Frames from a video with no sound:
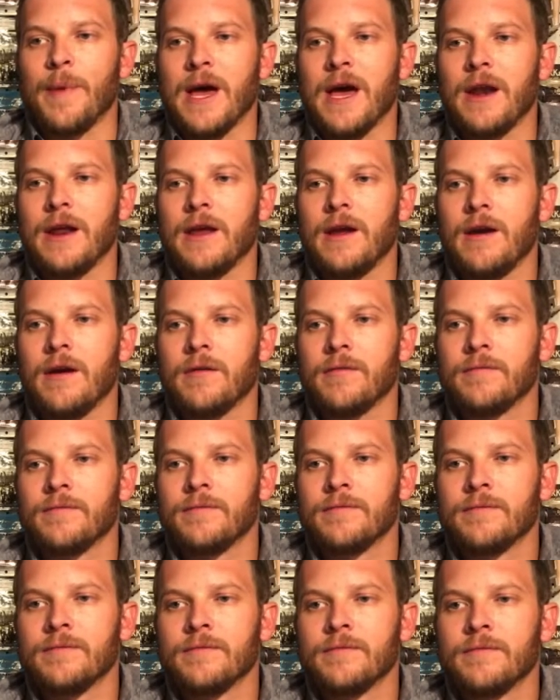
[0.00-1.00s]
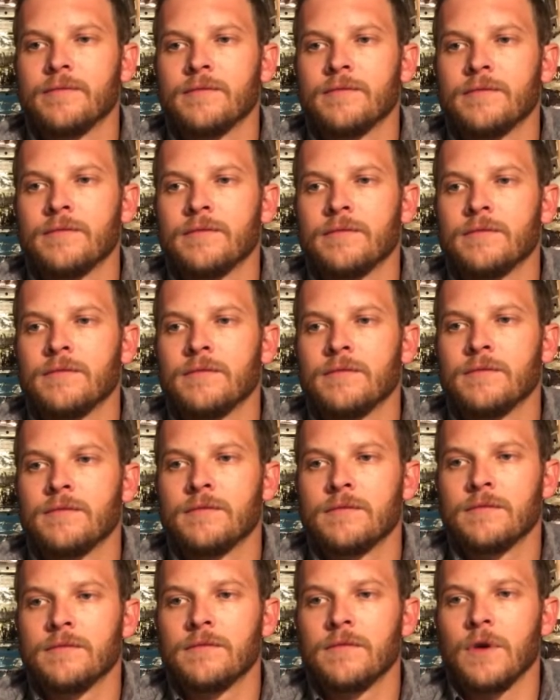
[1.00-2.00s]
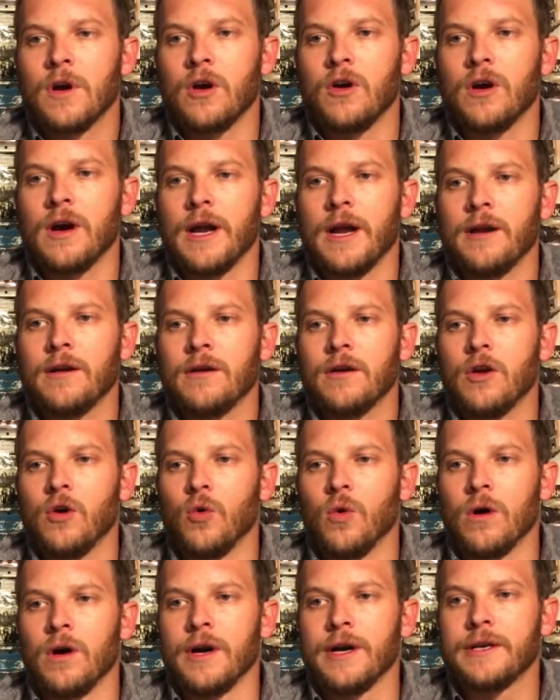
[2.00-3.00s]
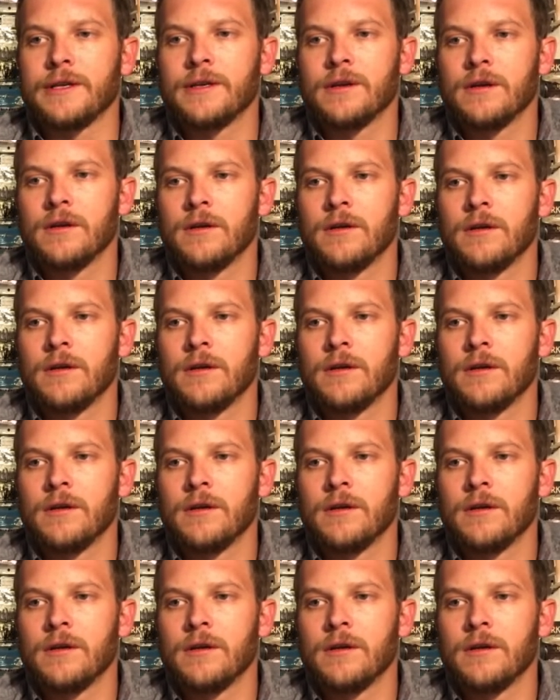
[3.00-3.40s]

out of here? All right, no worries.